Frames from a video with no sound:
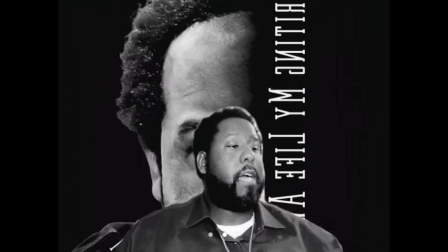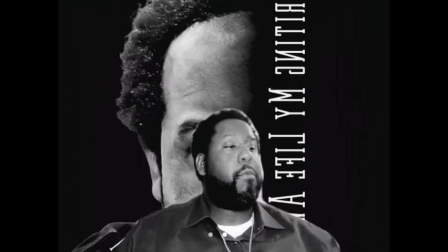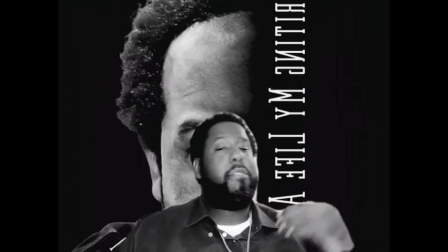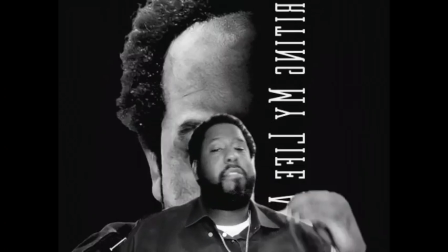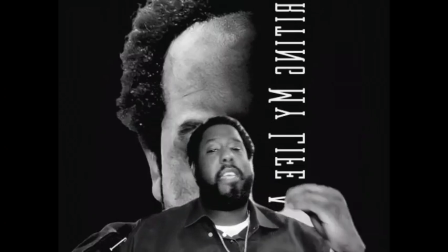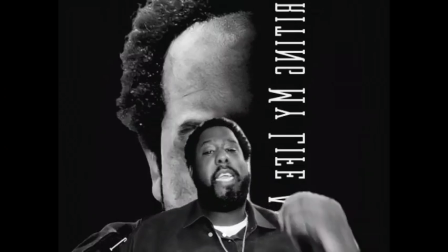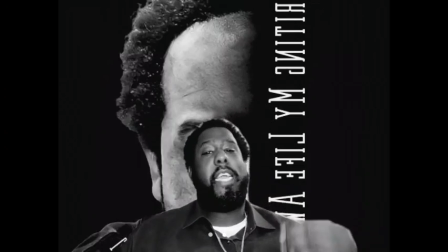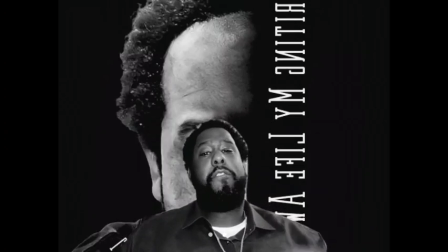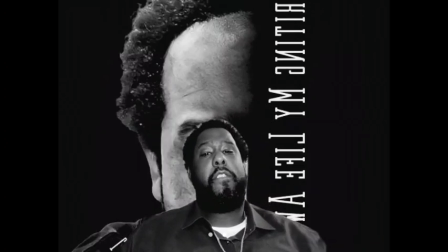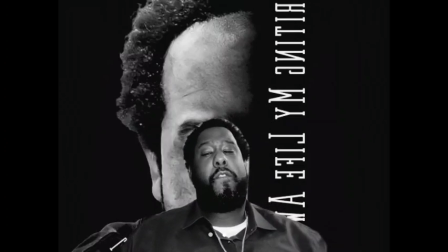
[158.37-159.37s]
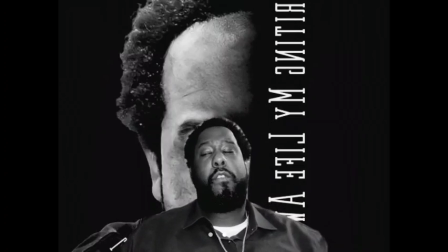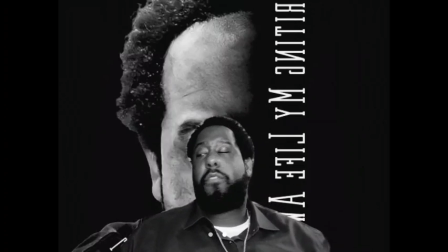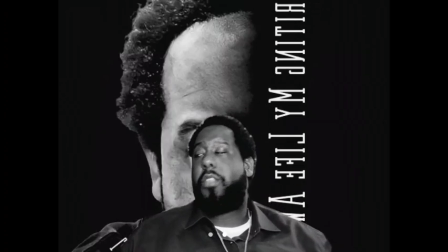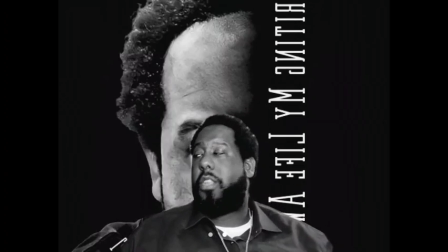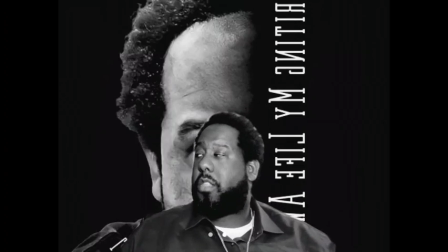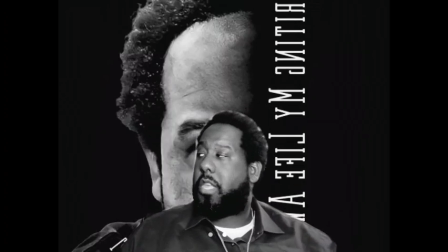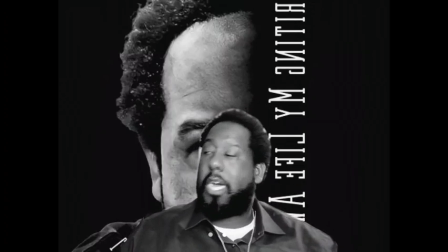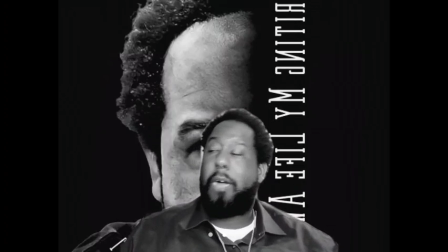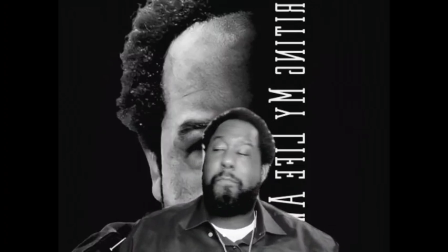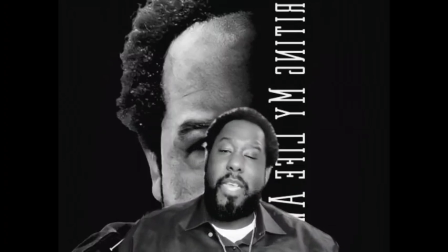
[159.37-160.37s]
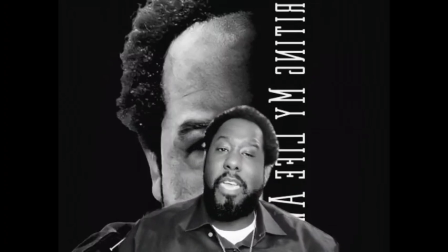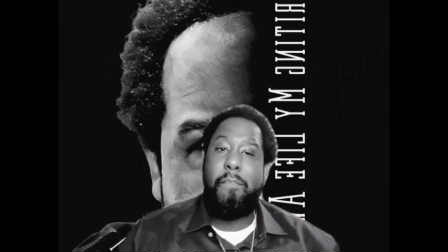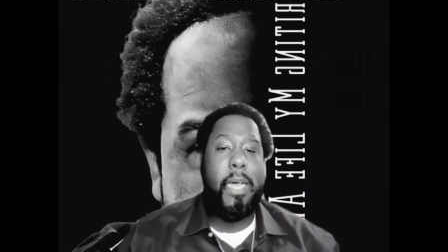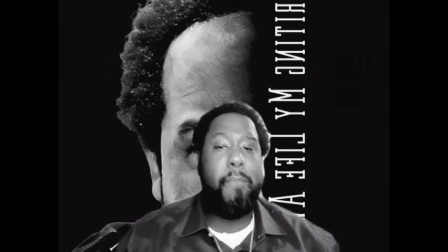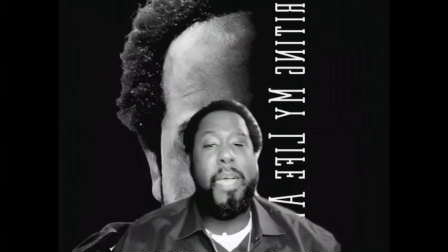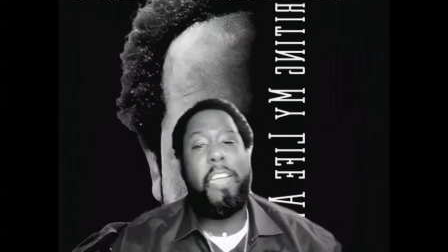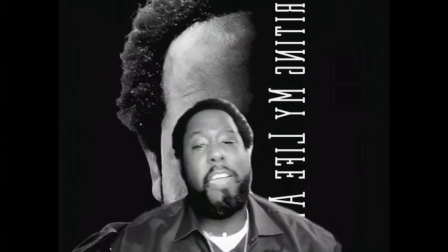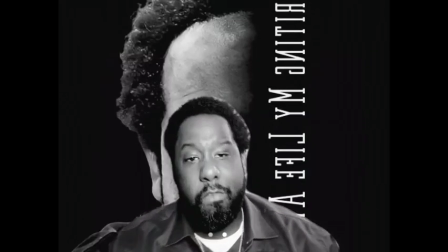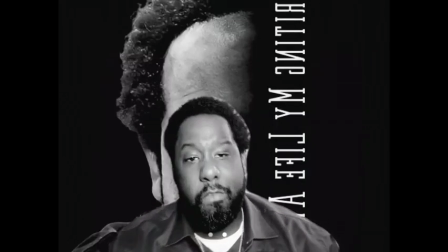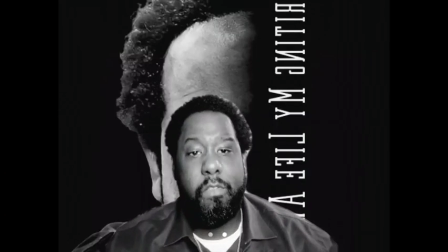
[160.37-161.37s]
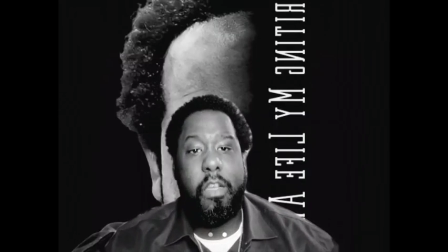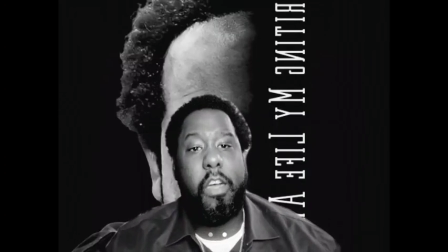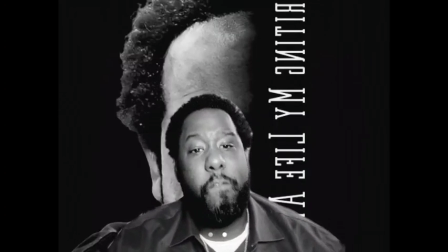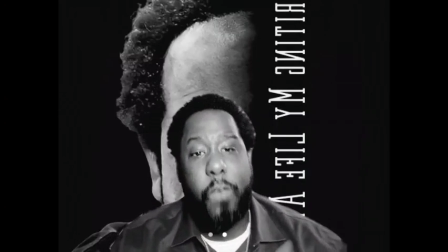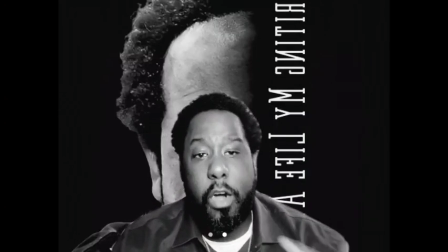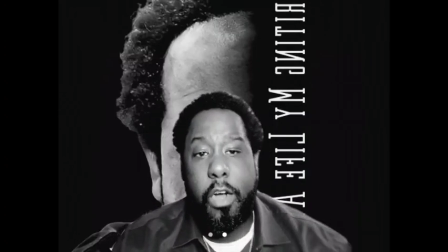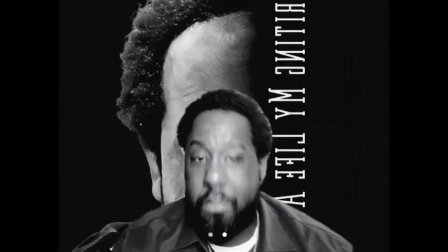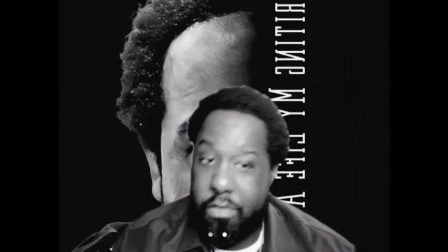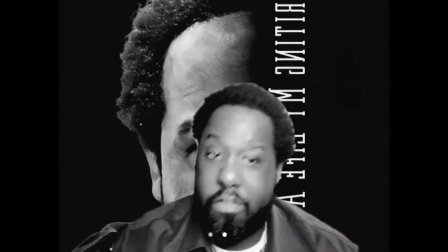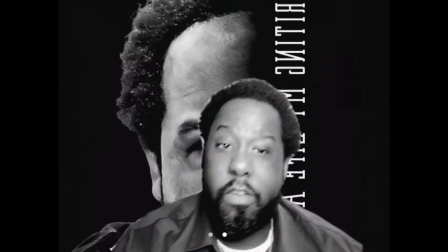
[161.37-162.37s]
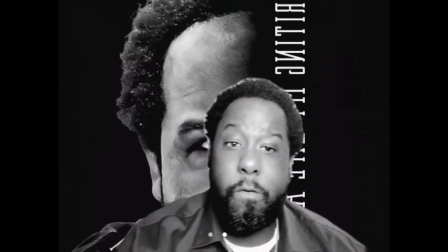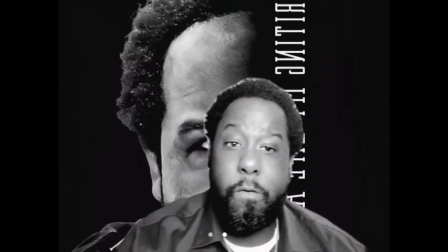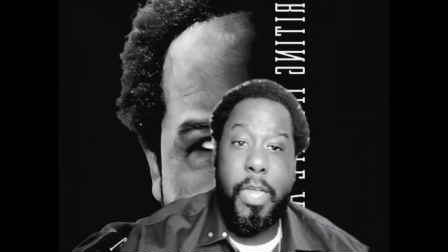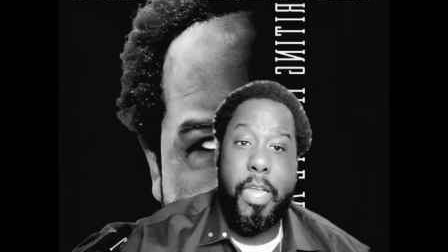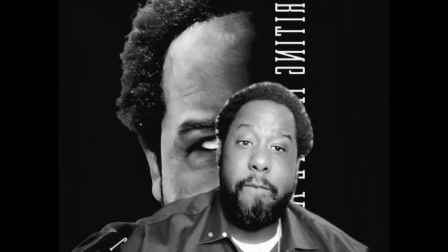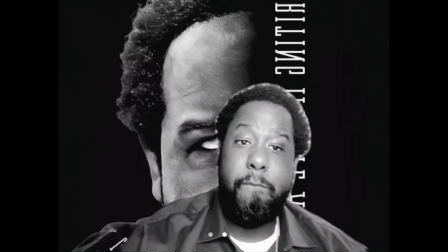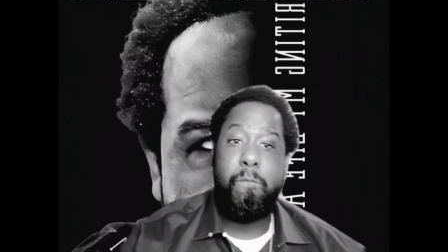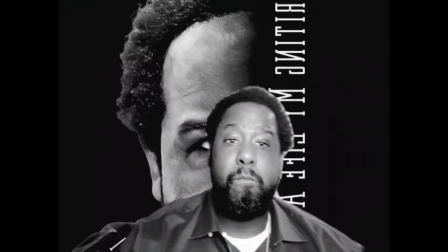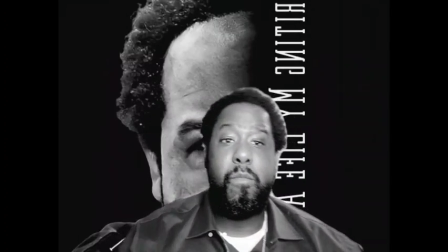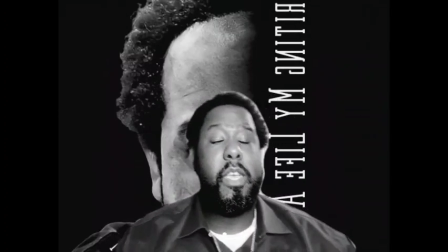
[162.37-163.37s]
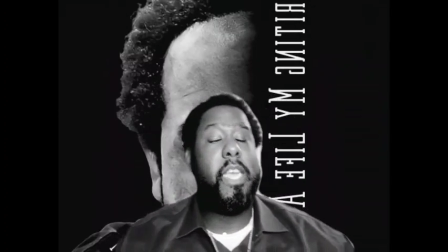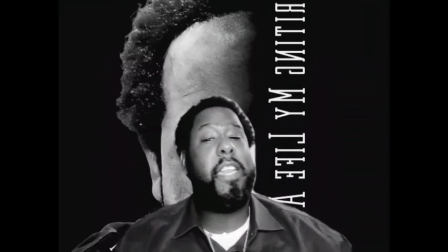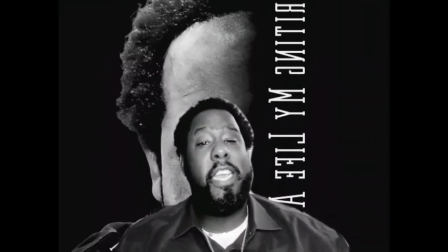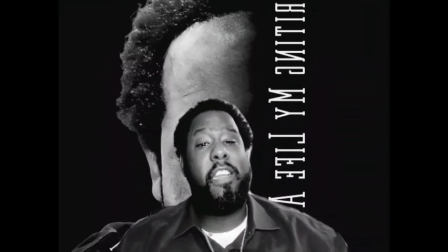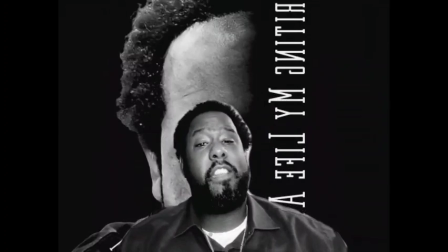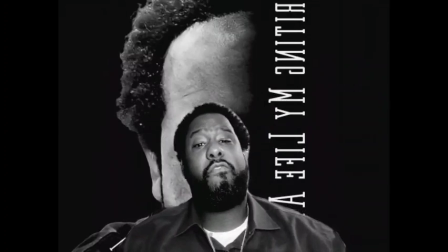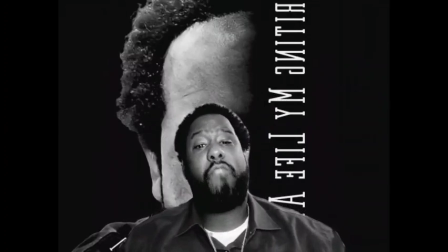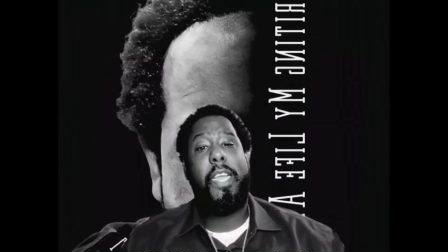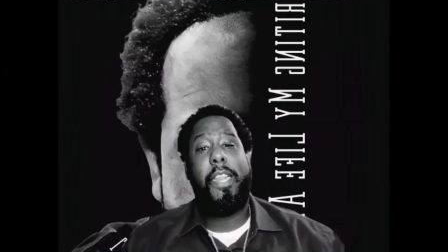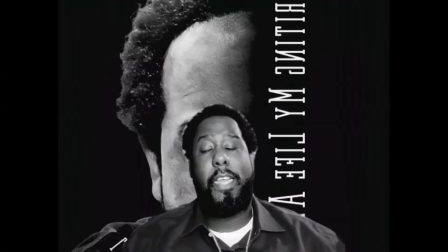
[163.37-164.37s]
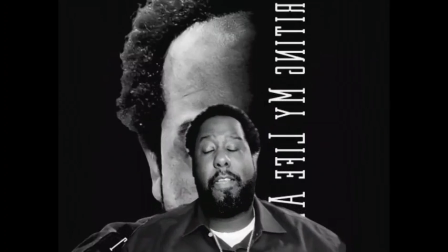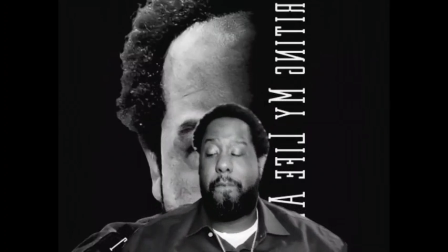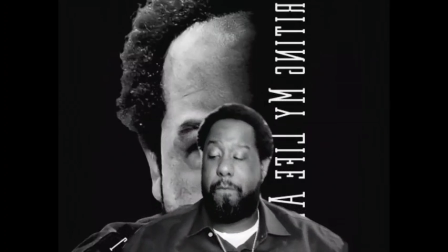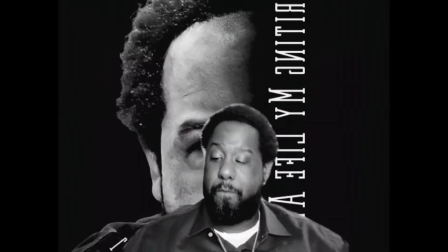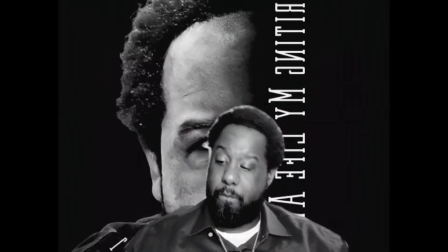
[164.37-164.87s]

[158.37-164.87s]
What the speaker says: I went to Kane University to obtain my Bachelor of Arts degree in English writing.